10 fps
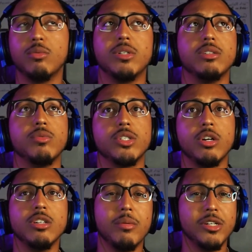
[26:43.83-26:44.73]
was it
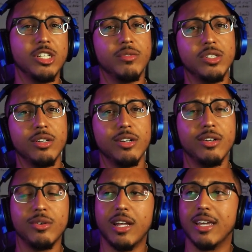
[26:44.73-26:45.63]
return, diminishing
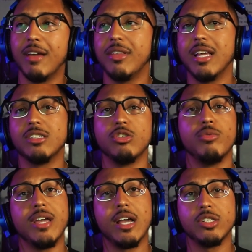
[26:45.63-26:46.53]
return, or like everything has its
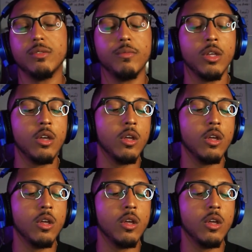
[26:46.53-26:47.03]
own reaction.